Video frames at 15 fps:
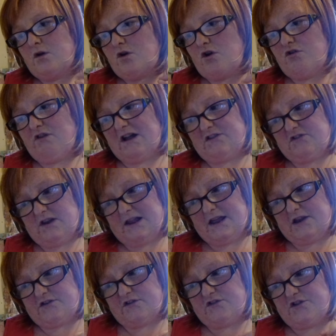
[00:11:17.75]

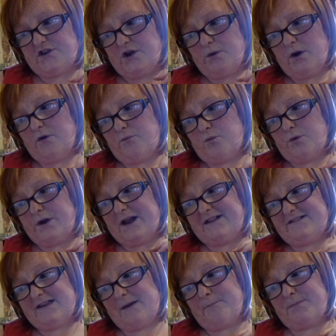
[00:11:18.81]
congratulations, you have won a
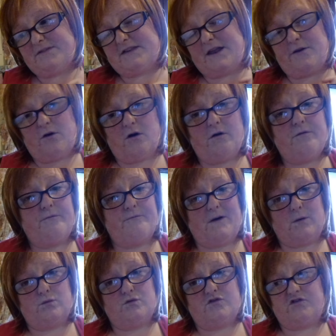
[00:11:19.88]
10% off
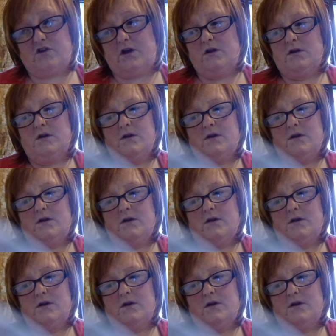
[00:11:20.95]
voucher.